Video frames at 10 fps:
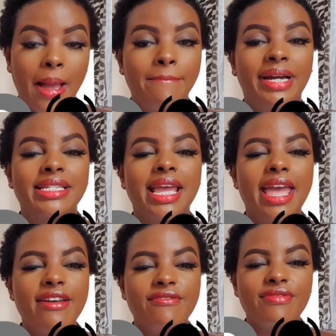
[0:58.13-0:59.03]
But
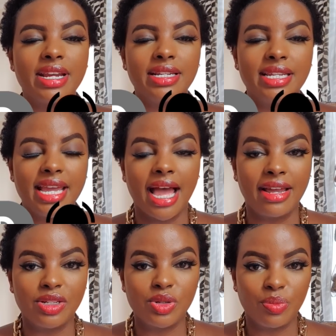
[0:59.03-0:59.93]
every day
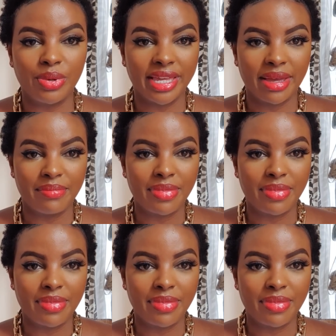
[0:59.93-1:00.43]
at 2 p.m.